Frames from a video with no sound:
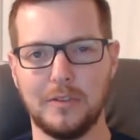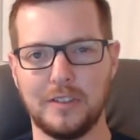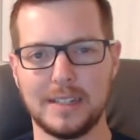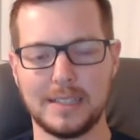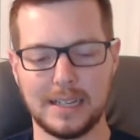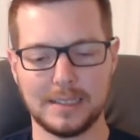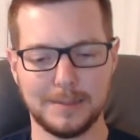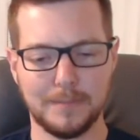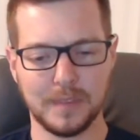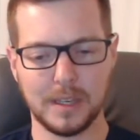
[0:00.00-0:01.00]

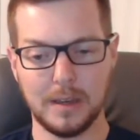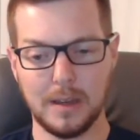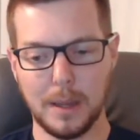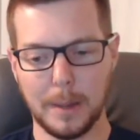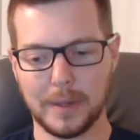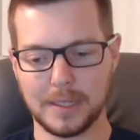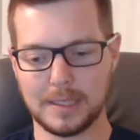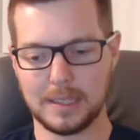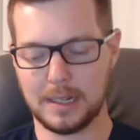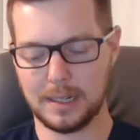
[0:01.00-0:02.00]
Phantasm. But
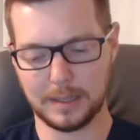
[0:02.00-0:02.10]
uh,